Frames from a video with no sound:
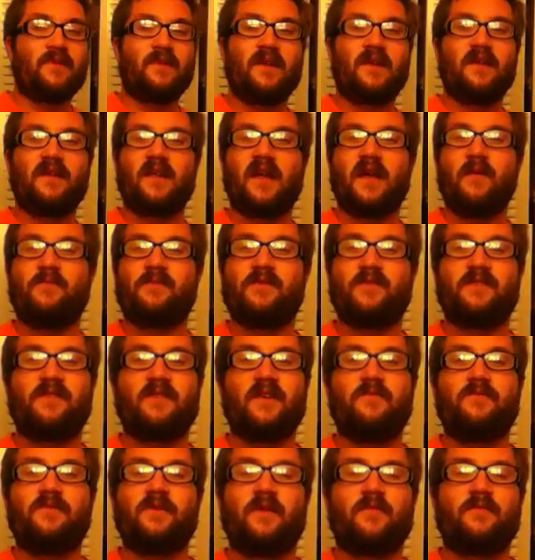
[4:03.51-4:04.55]
then it was
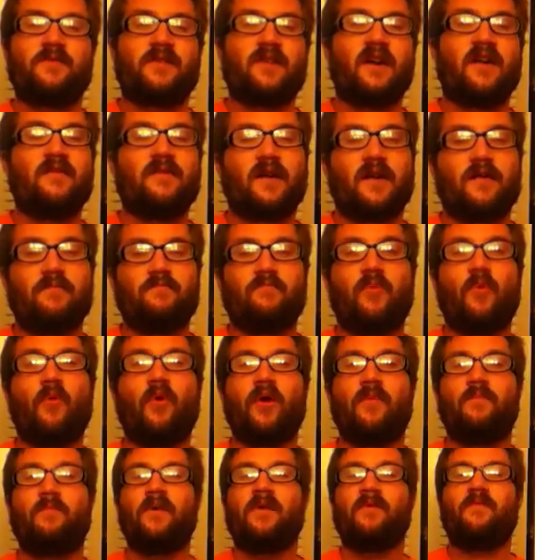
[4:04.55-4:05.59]
starting to become
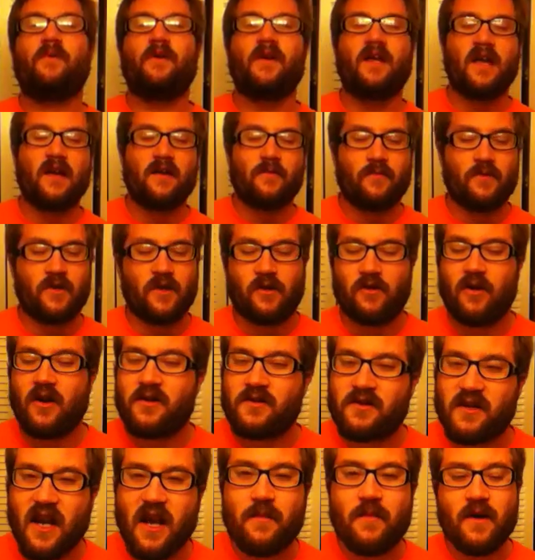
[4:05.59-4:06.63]
boring. But when the
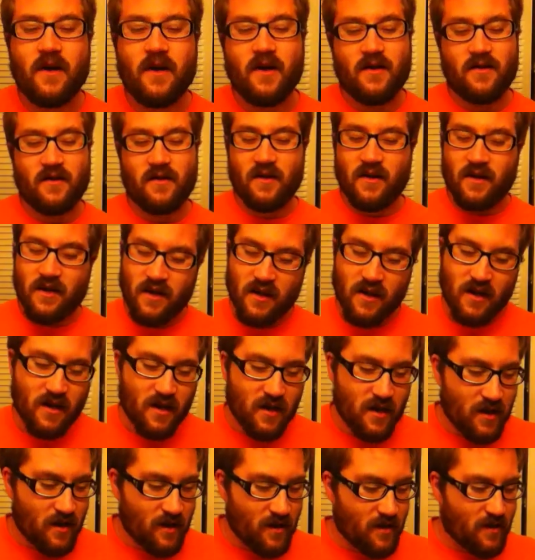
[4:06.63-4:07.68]
critters came in,
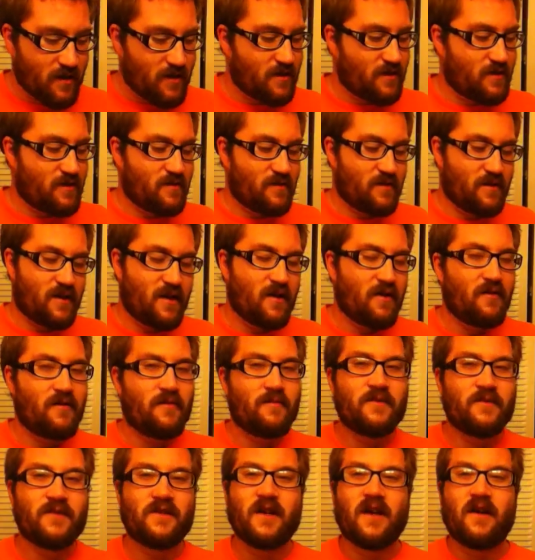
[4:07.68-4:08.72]
killed
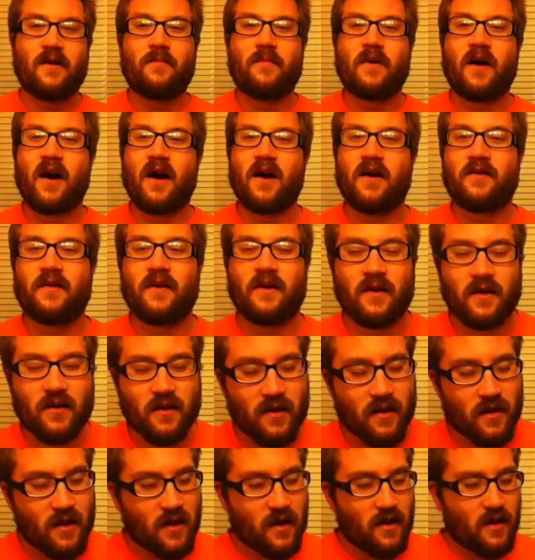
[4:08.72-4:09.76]
him, everybody. They
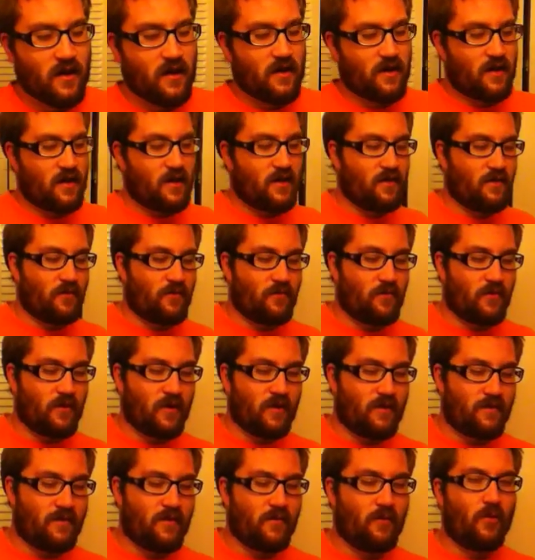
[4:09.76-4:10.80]
killed
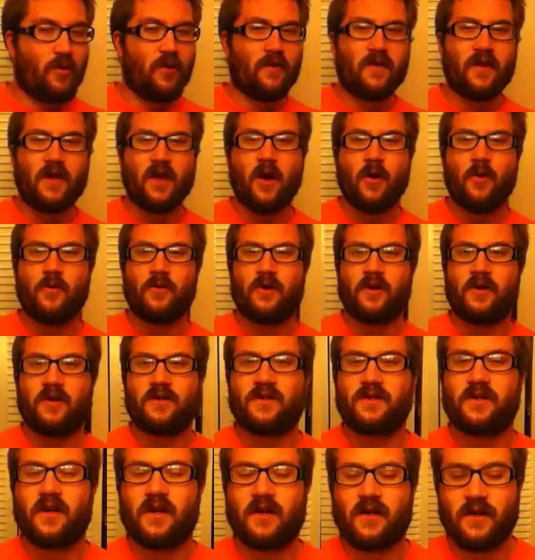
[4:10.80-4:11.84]
one of the
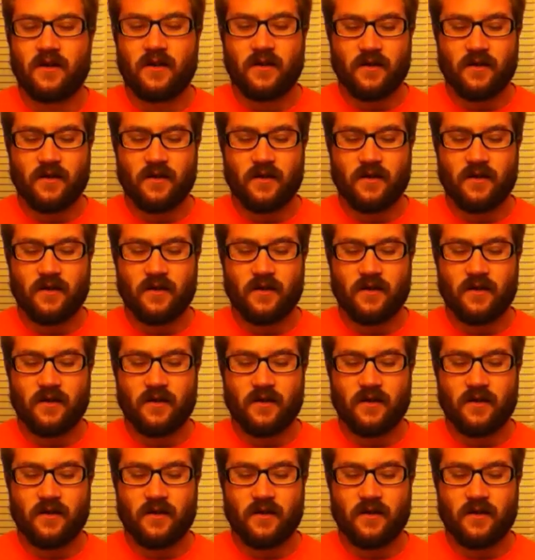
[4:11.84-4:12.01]
owners.